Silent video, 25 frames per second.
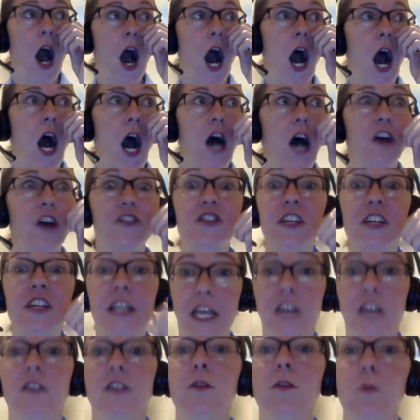Uh, to
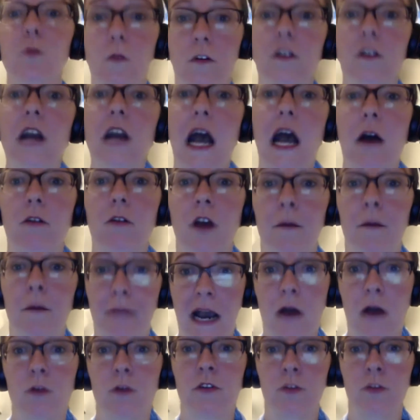get the word out
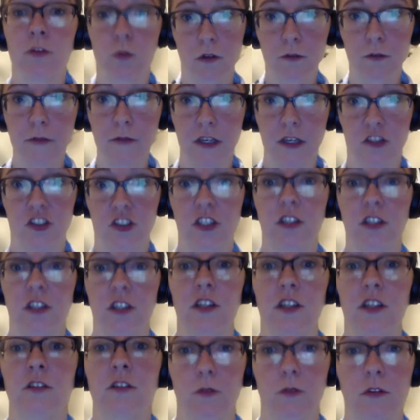about your mission
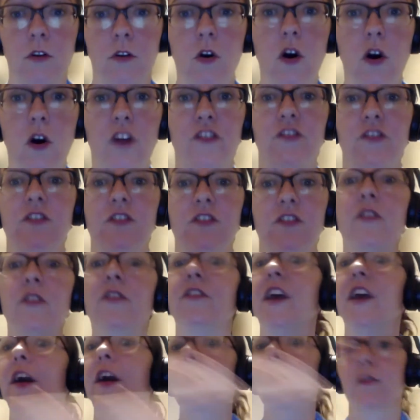and your cause to
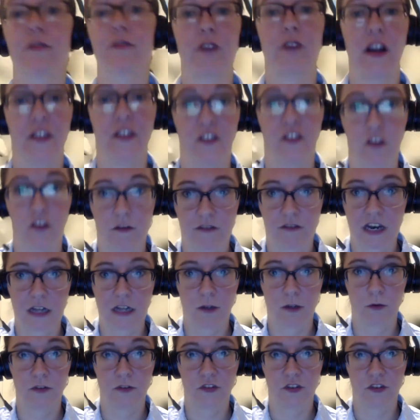their friends and
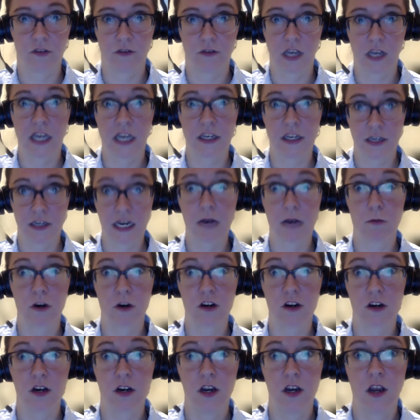followers and, and
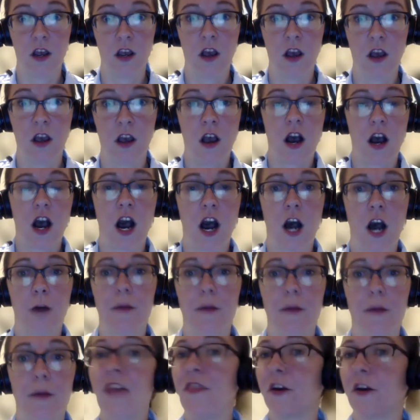network.
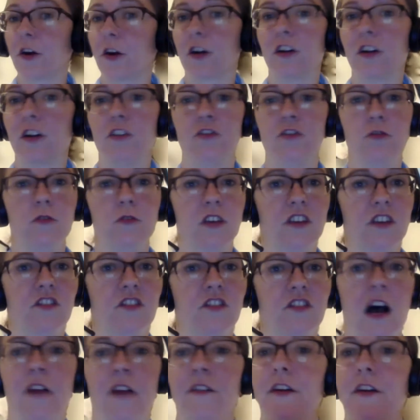Um, and they're going to do
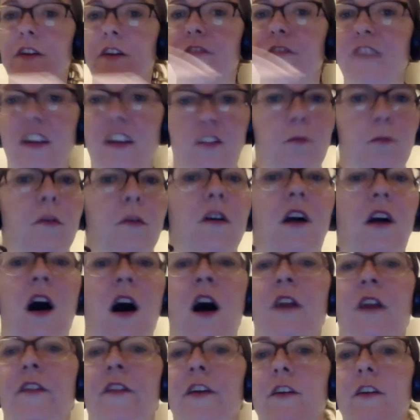this on their Facebook,
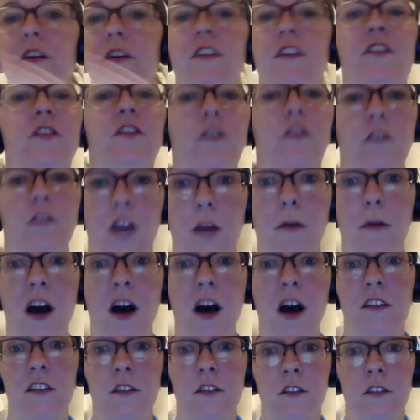on their Instagram,
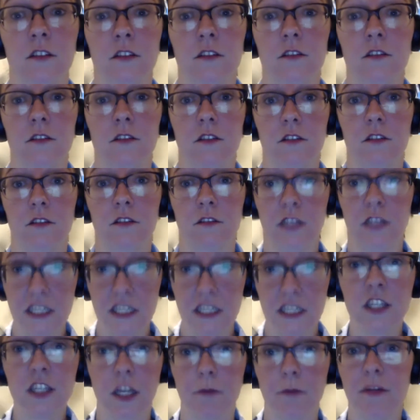on their
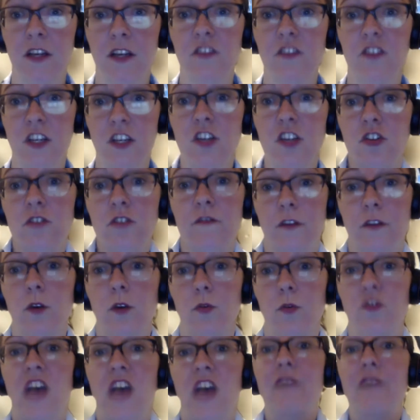LinkedIn because each of
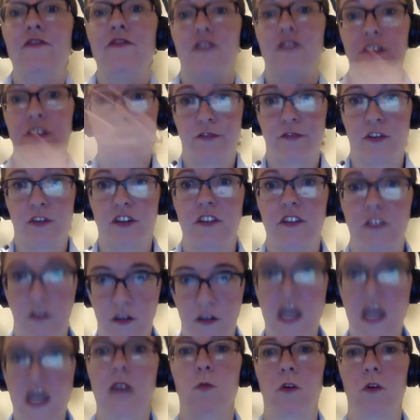those have different
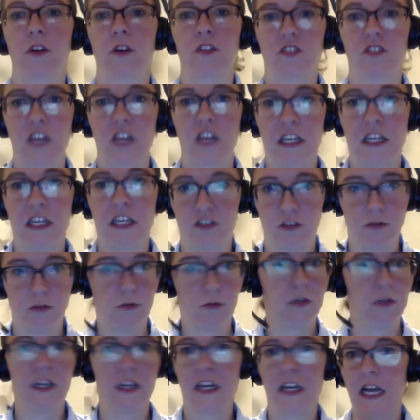networks, as
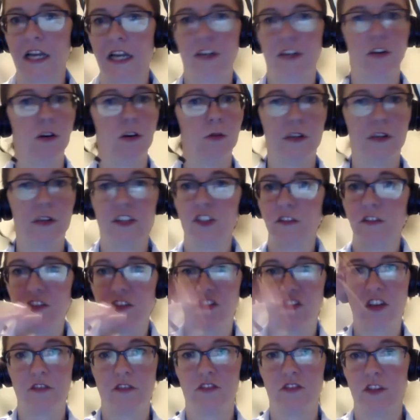you and I know, each of
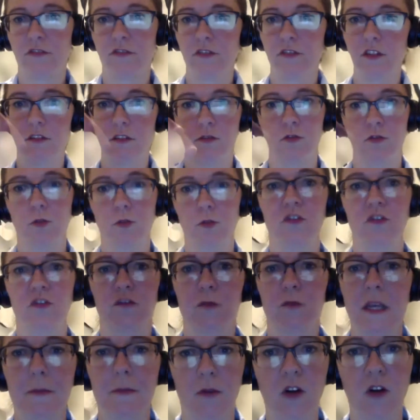us have different groups of
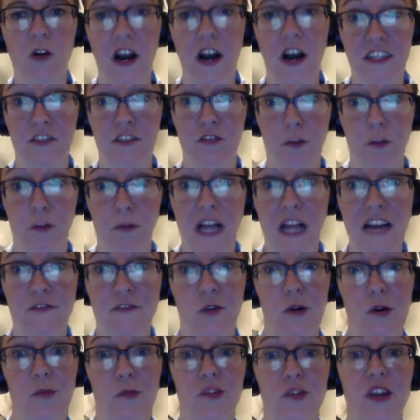people on different
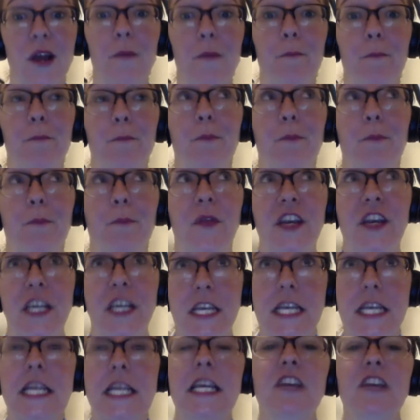platforms. At, but the
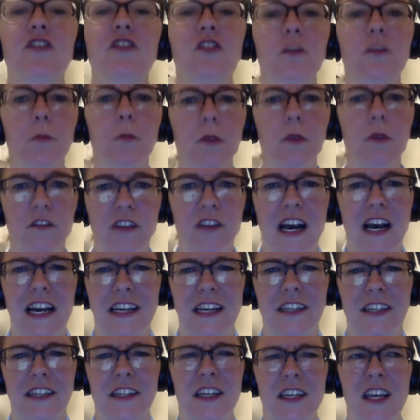key is to
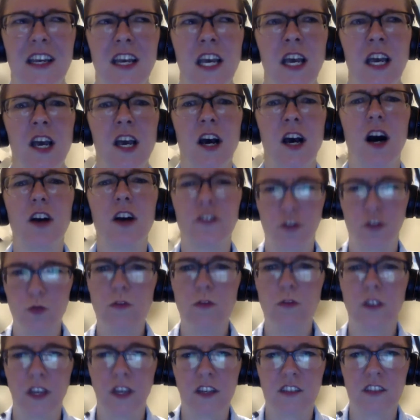provide a
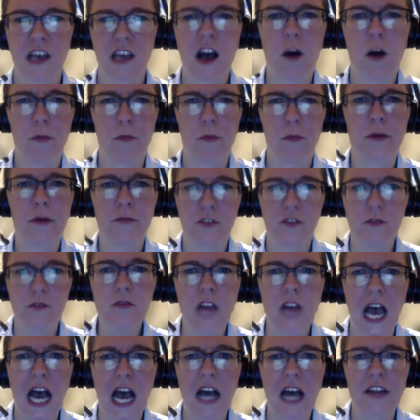toolkit to help them do
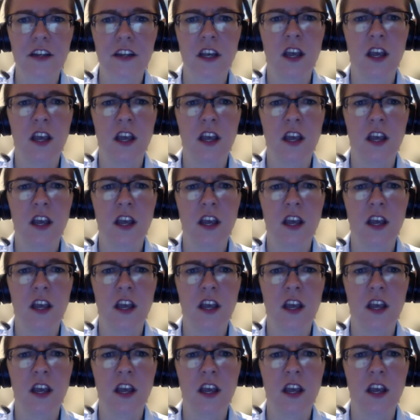that.